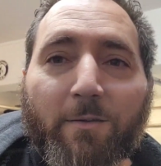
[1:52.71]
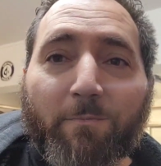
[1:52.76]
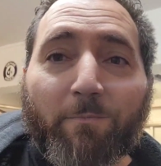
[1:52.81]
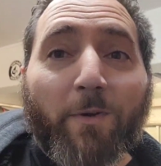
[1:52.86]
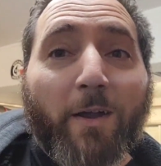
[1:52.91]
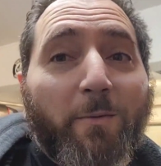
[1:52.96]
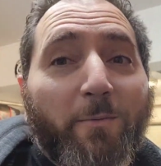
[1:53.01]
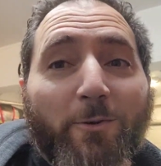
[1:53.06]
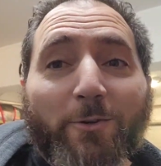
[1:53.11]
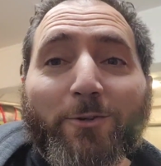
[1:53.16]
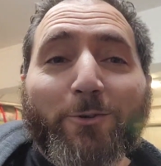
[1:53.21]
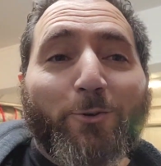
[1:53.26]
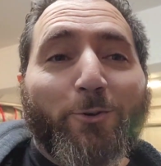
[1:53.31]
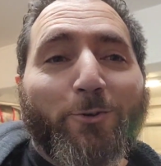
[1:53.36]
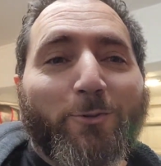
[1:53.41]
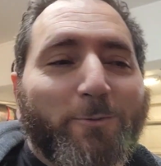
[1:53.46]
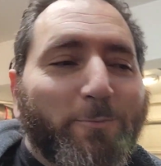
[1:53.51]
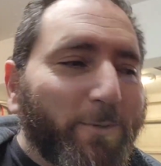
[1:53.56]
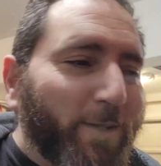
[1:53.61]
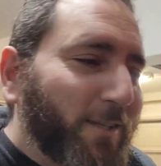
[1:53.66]
buy more
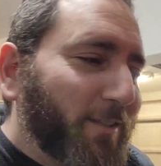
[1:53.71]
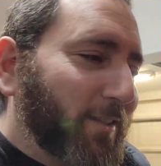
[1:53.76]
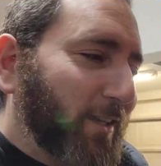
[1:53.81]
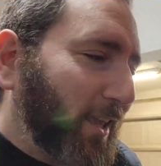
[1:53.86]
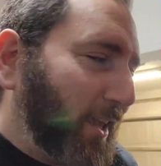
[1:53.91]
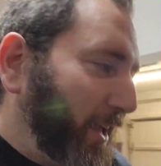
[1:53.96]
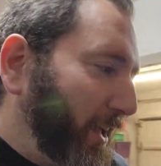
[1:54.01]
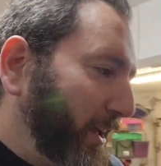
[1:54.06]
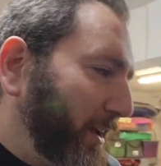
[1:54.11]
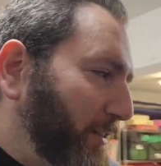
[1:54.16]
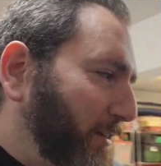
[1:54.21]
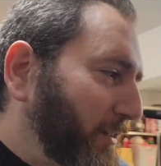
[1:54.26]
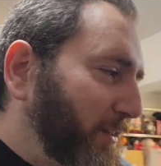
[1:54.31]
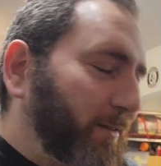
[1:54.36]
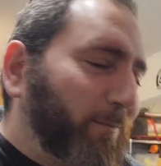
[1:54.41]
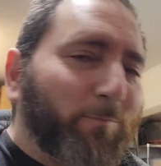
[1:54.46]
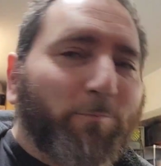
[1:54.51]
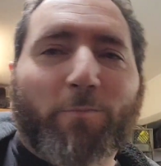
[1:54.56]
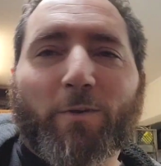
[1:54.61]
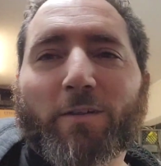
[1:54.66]
tools because I can,
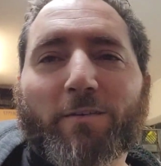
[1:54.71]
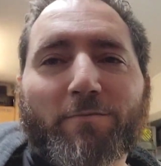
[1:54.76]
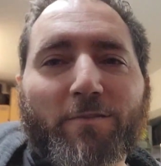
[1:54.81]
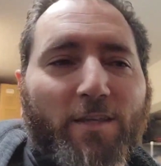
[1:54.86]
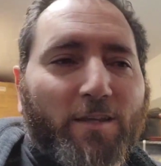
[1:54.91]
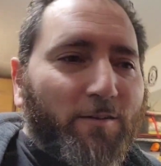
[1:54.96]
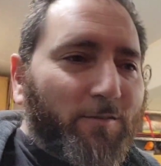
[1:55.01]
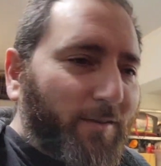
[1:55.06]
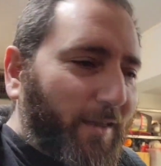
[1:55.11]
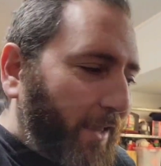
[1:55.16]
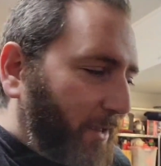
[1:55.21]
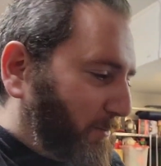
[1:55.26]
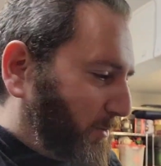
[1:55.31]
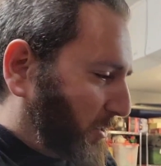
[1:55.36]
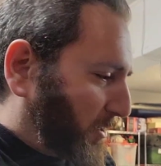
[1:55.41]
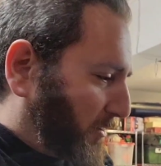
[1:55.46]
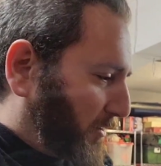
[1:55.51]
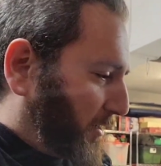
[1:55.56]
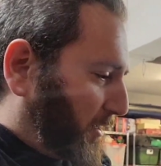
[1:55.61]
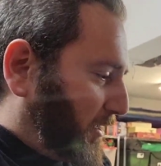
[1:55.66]
but you know,
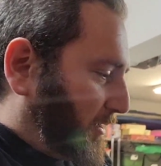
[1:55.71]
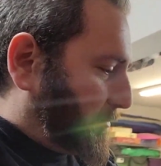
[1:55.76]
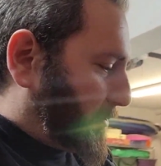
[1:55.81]
Amazon and